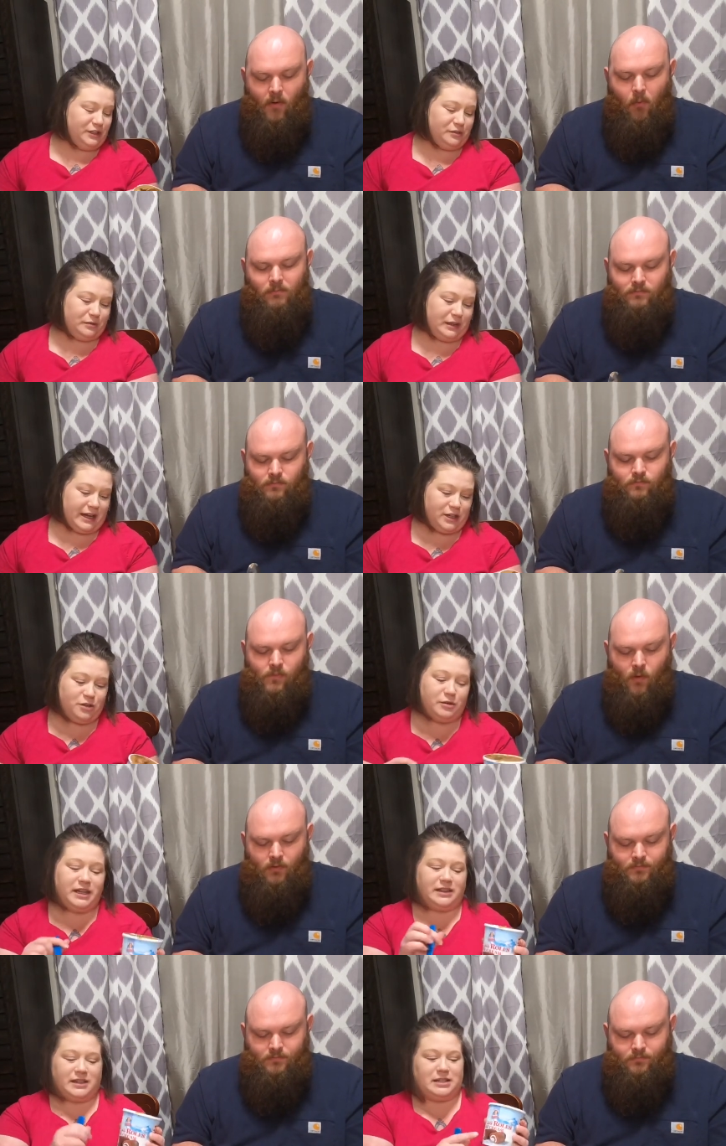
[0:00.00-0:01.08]
Speaker 1: you, like, you
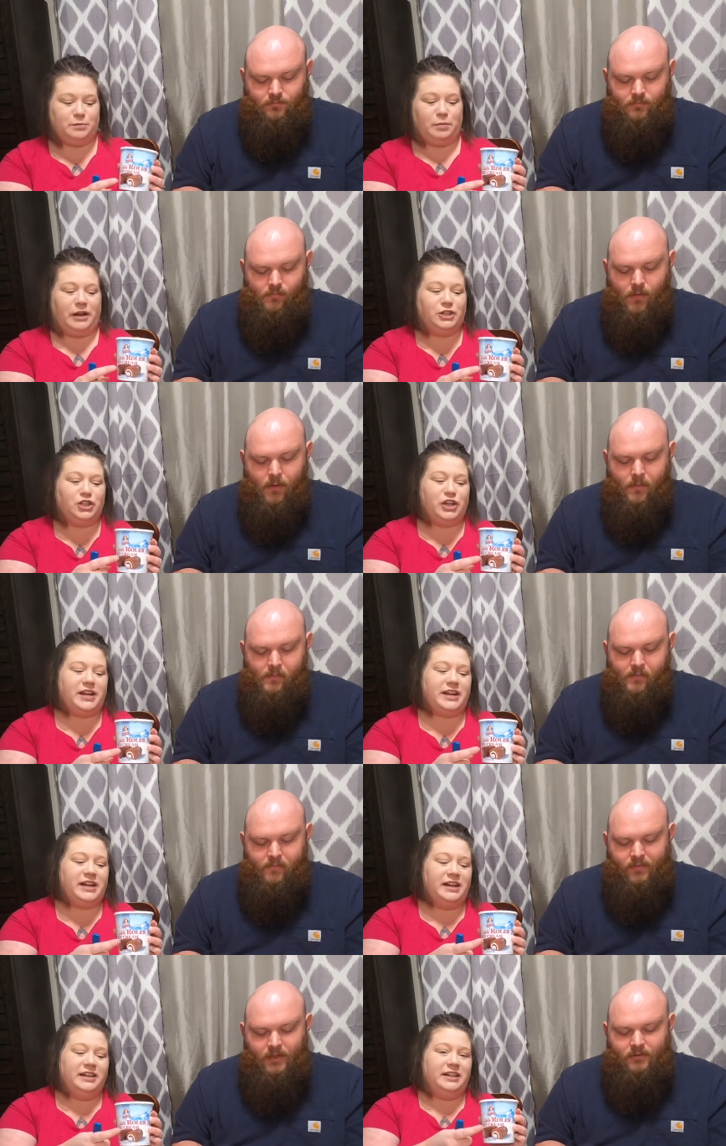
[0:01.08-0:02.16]
get the spongy
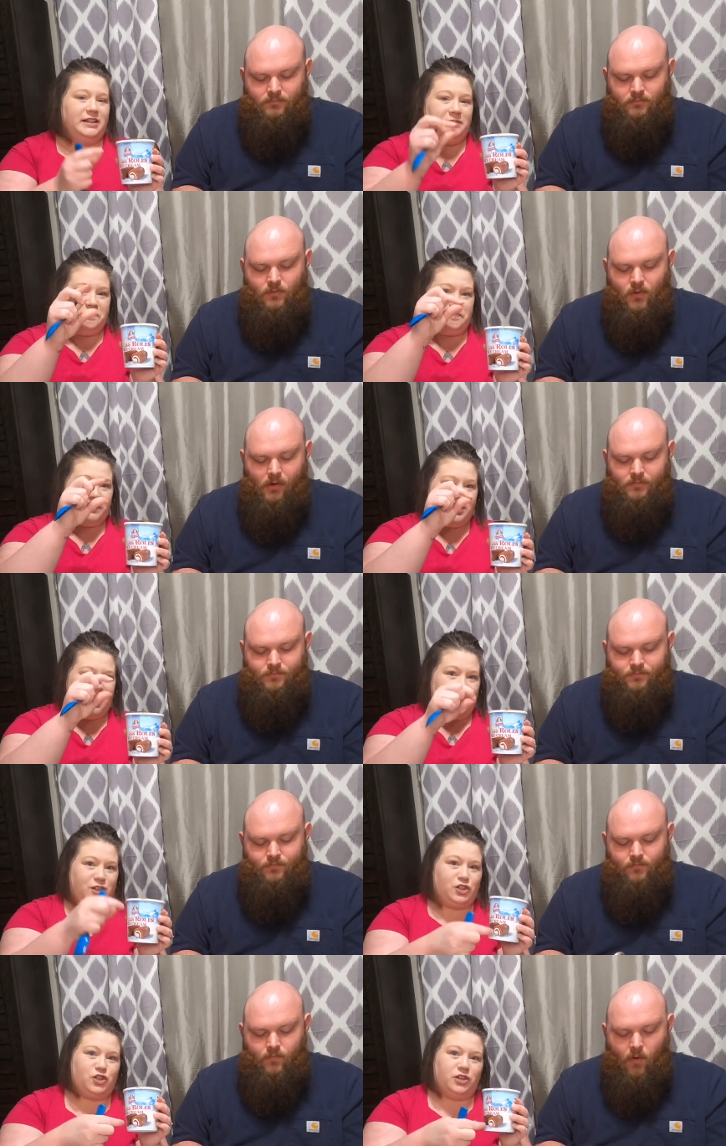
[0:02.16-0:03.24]

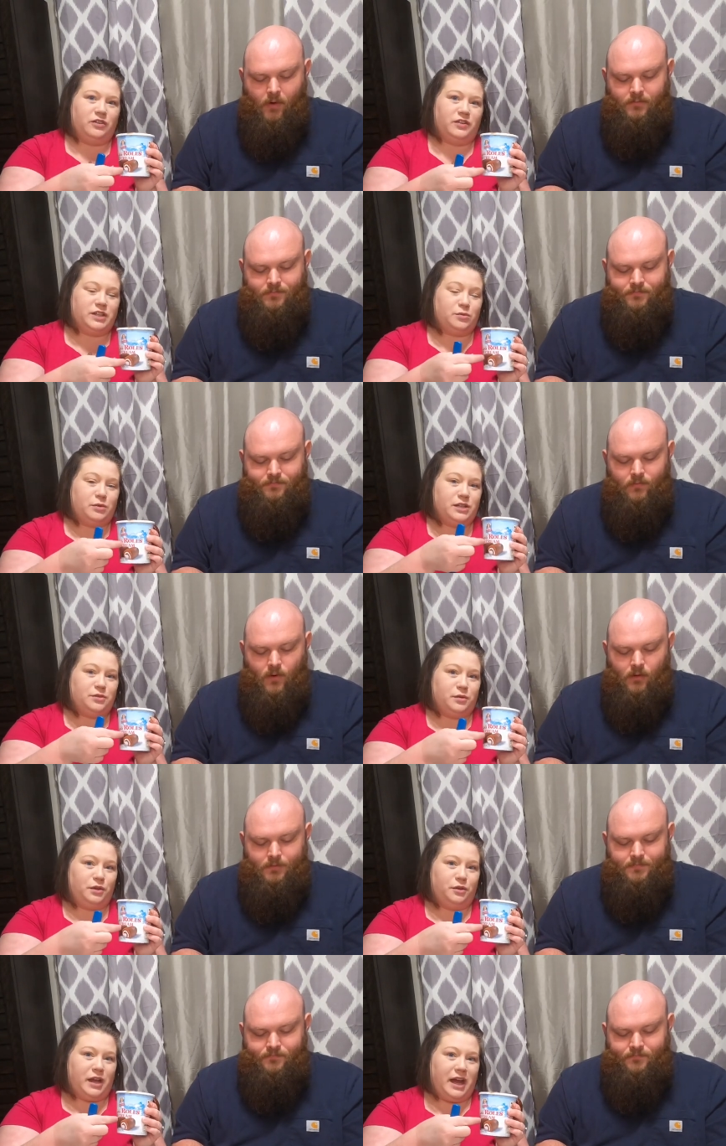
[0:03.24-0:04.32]
texture of a Swiss
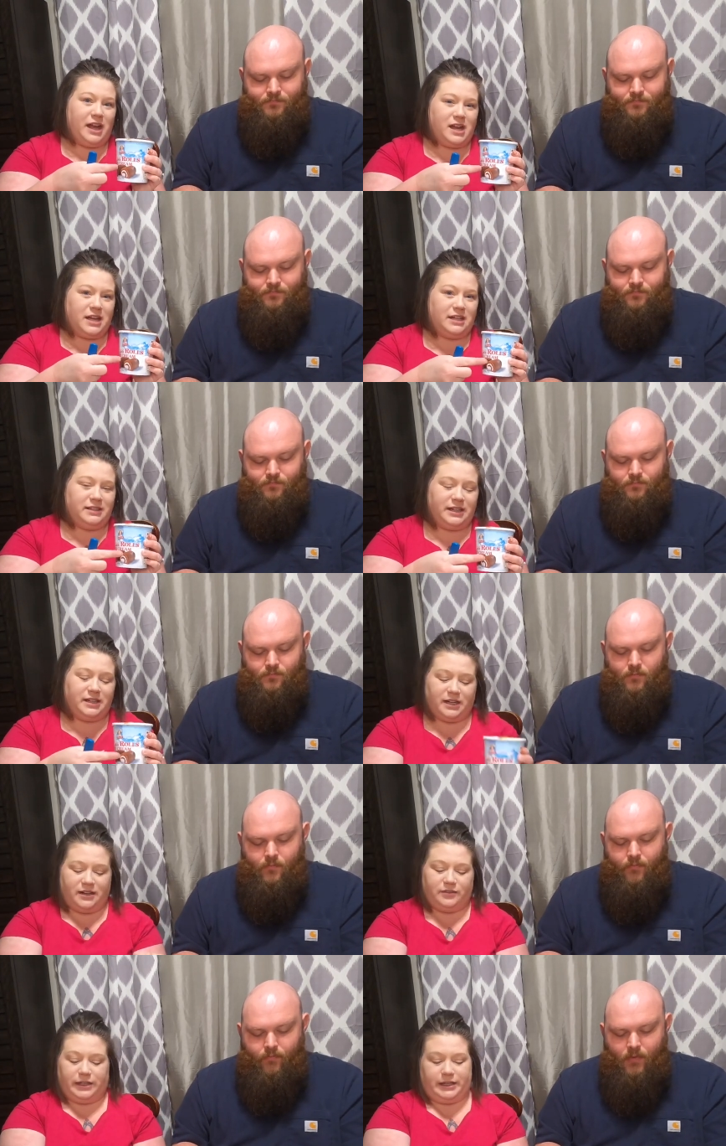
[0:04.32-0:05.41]
roll cake in there and
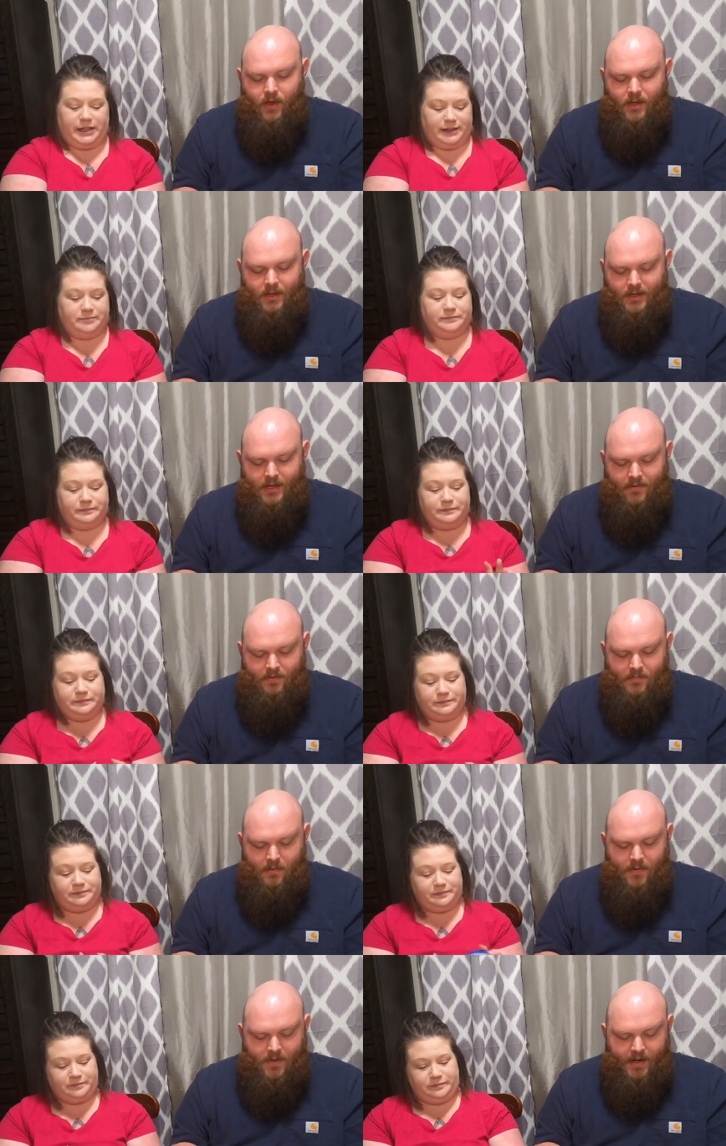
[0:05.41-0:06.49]
everything.
Speaker 2: Definitely made
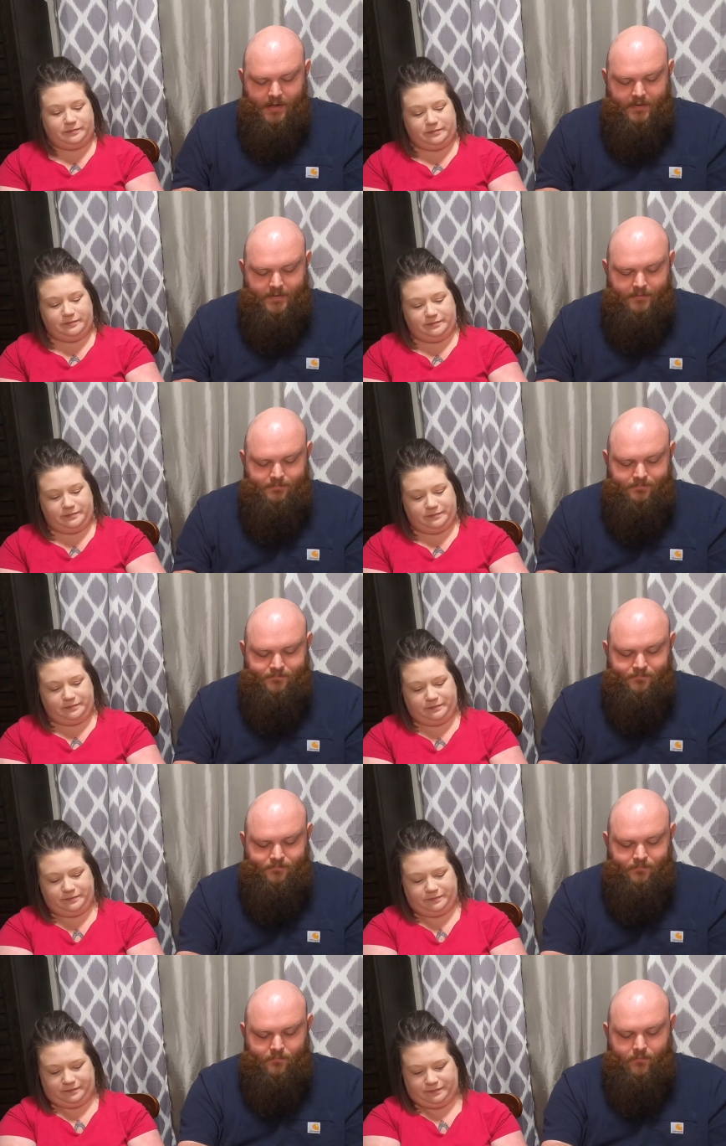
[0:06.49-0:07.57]
me think of it.
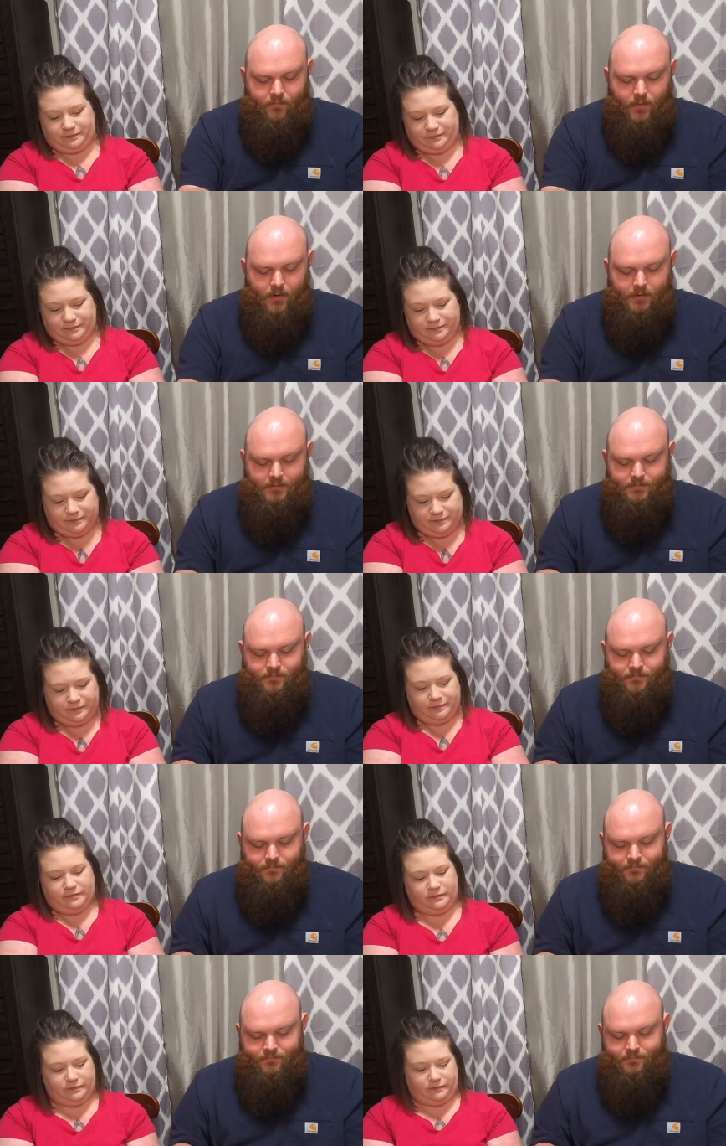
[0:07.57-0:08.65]

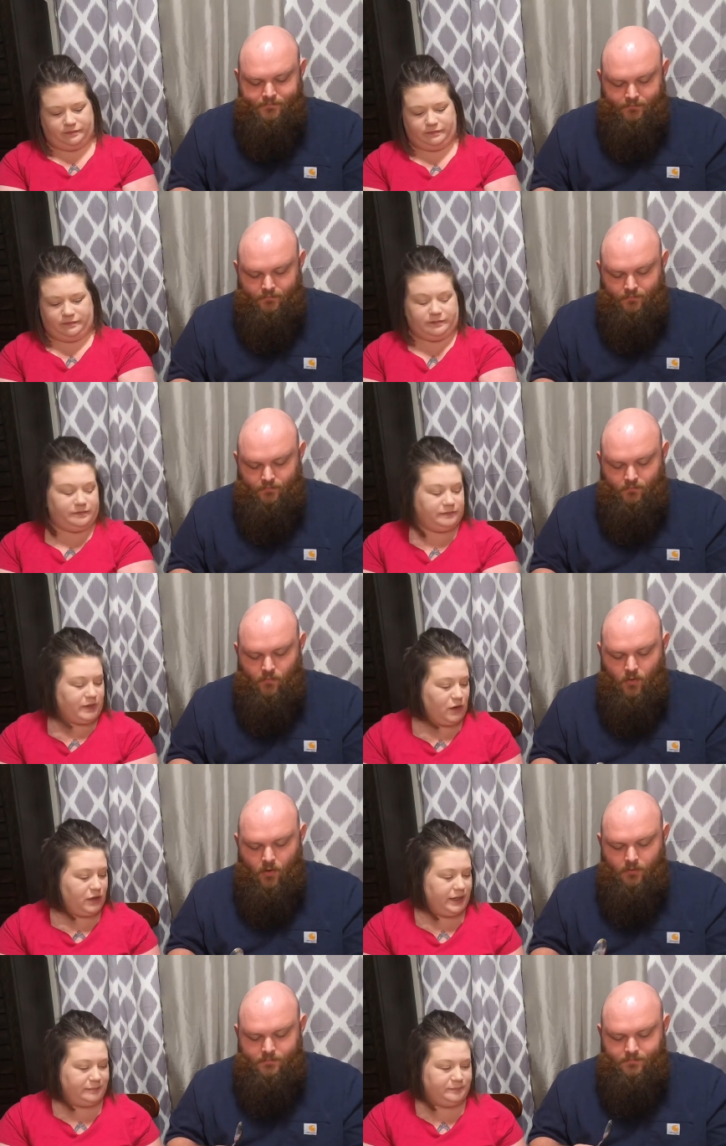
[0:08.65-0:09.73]
Speaker 1: Mm-hmm. Mm-hmm.
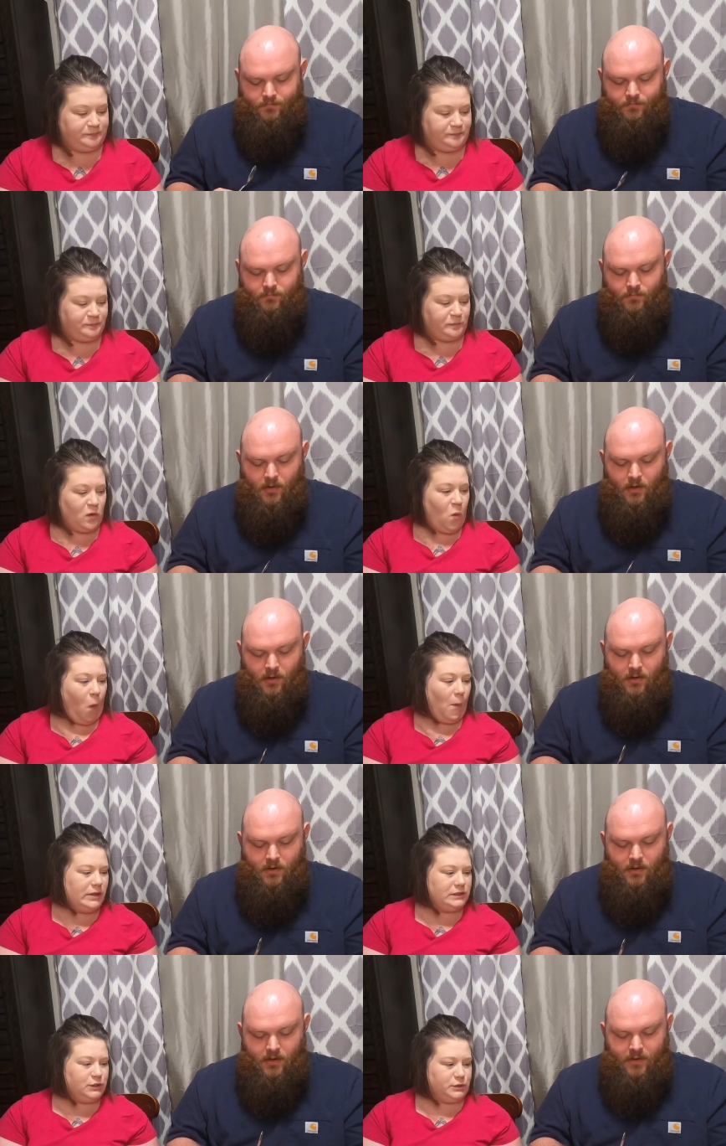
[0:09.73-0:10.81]
Okay.
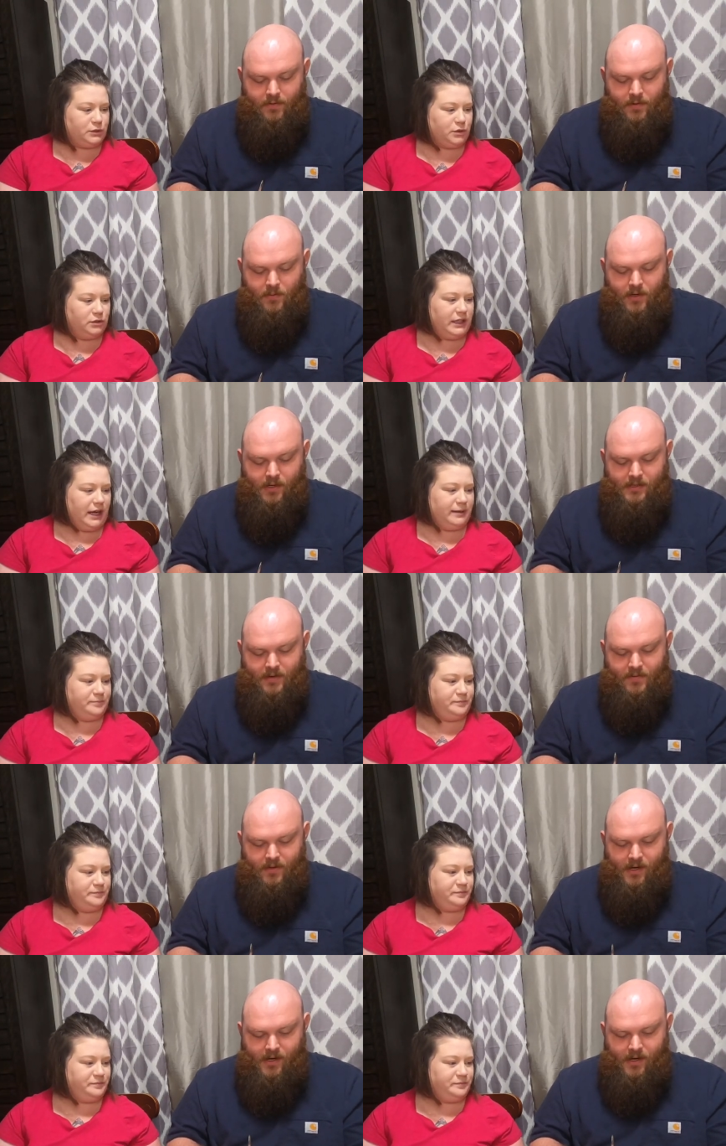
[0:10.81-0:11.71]
Speaker 2: Swiss roll time. So weird because I feel